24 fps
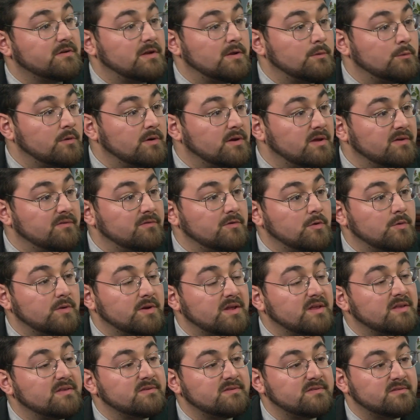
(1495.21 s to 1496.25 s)
It will give you an
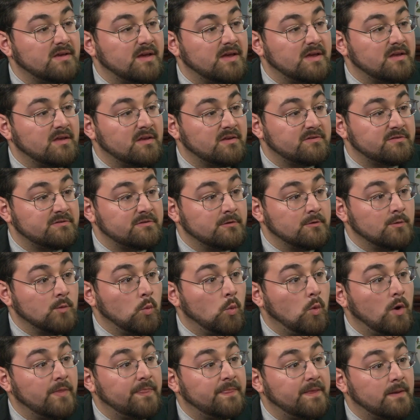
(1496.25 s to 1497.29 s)
insight as to
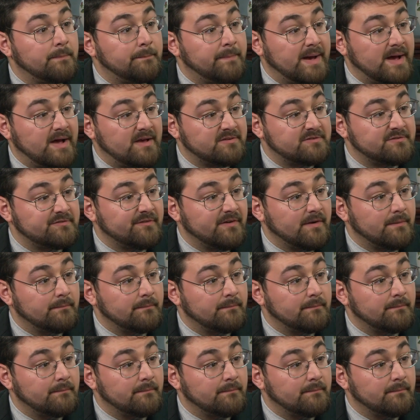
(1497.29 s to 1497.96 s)
what they passed from.